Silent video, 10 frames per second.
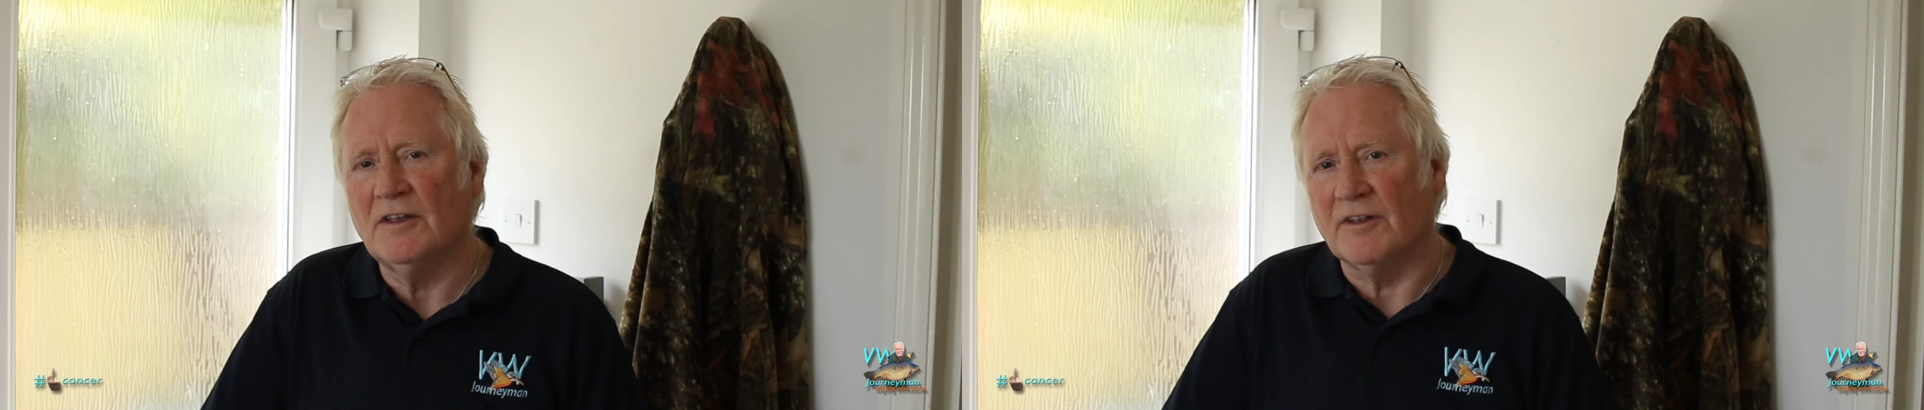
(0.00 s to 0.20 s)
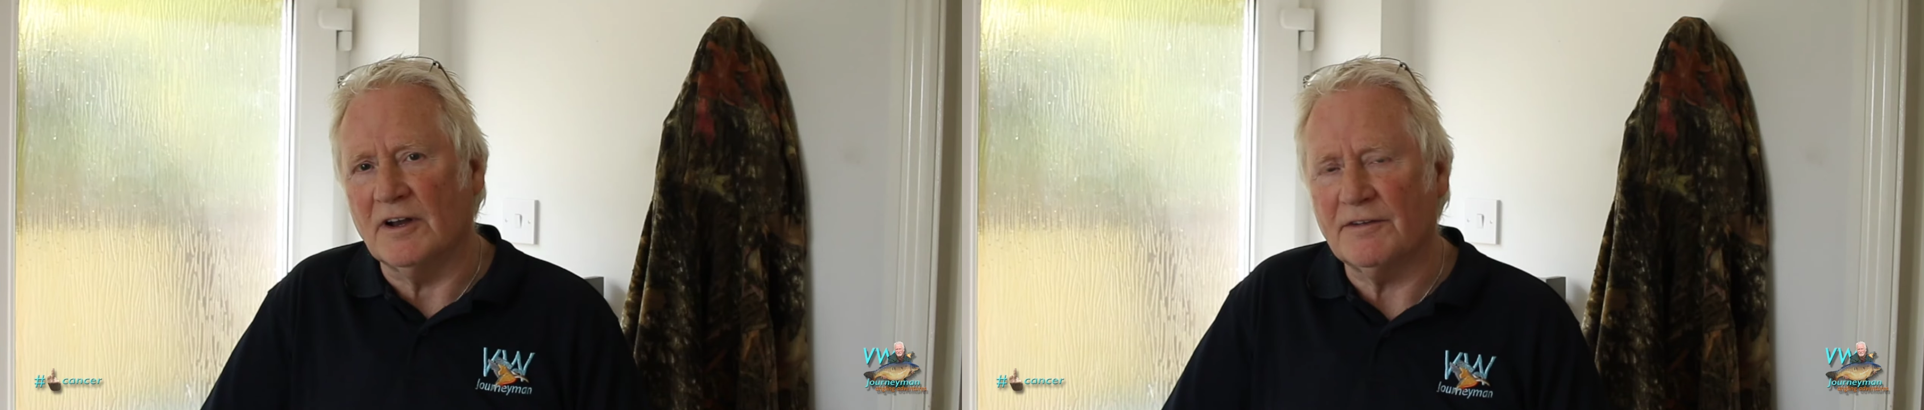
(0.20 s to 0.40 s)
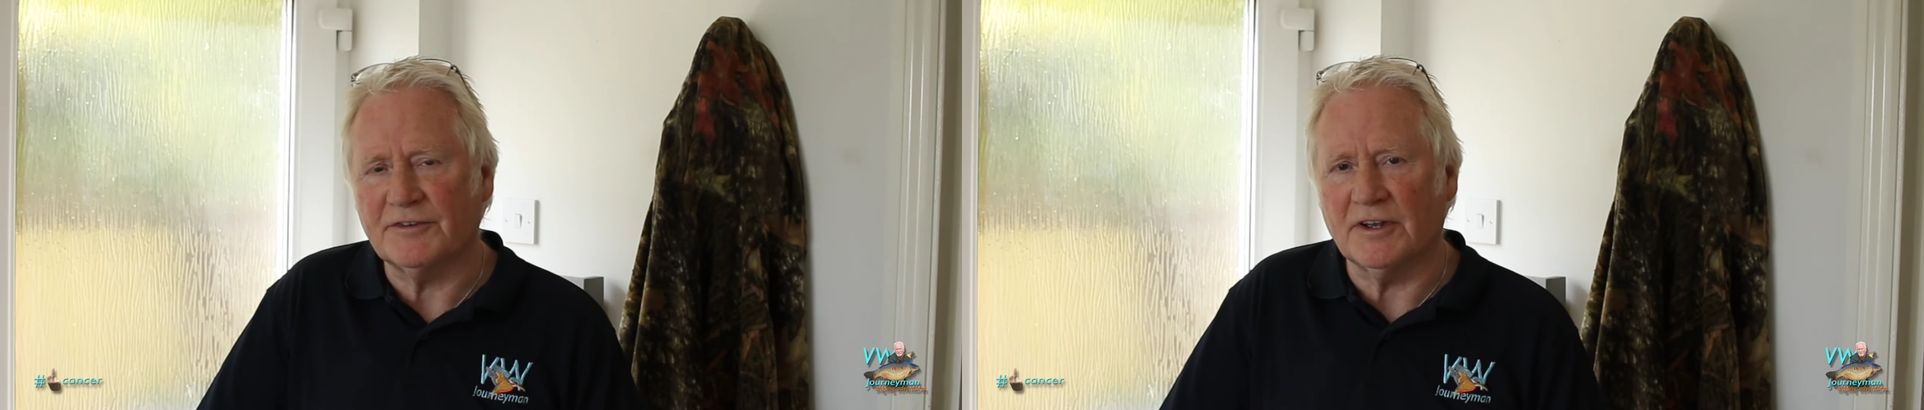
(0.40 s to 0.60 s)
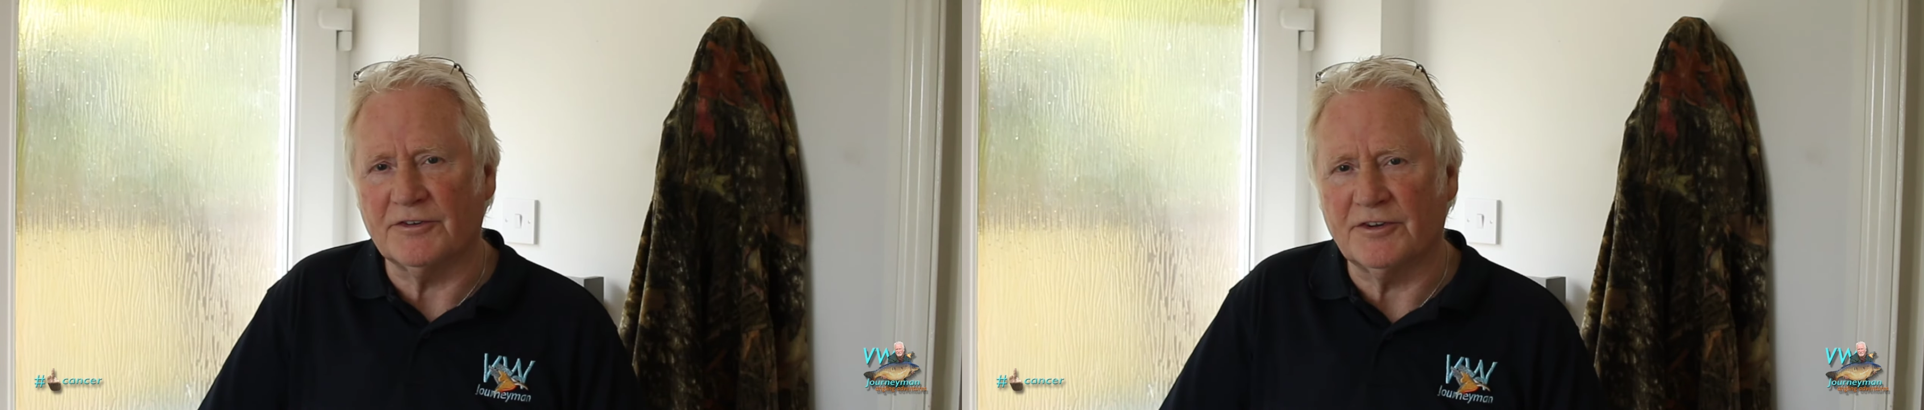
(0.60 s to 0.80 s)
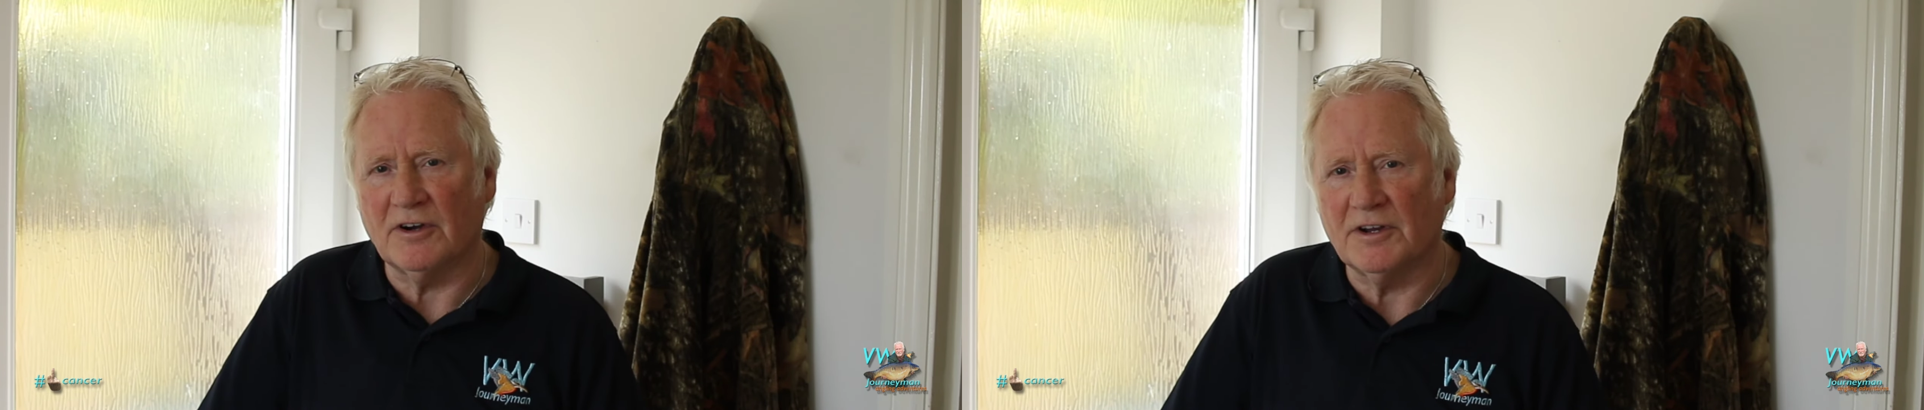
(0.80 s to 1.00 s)
the left hand
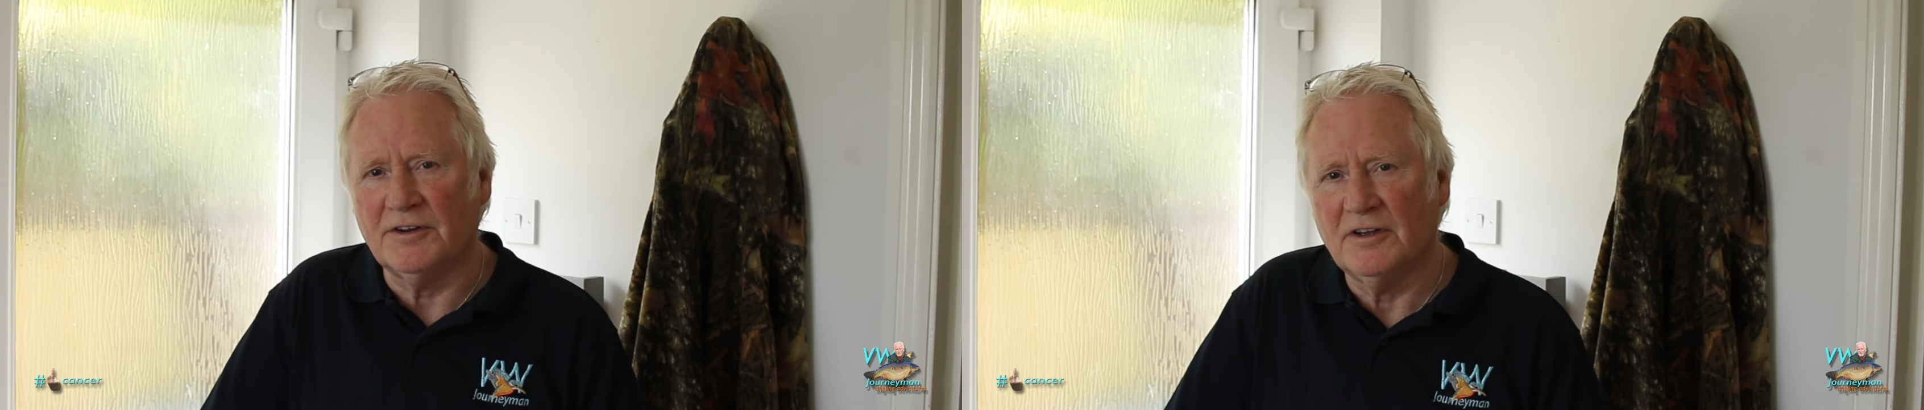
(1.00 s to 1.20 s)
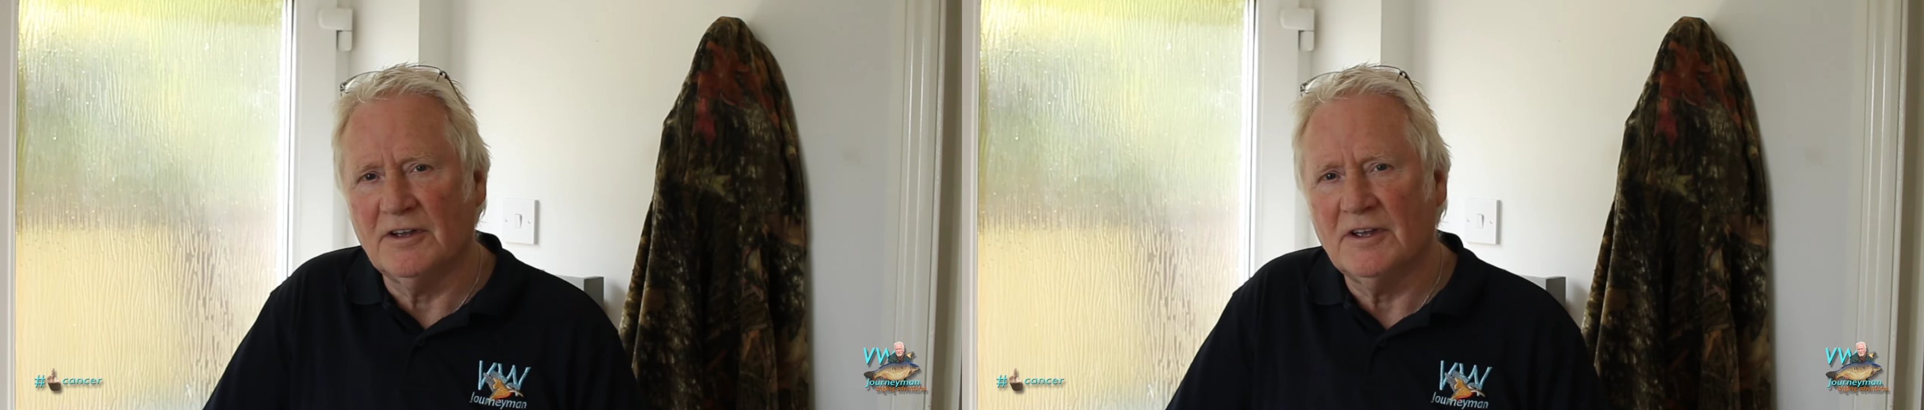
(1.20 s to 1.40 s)
side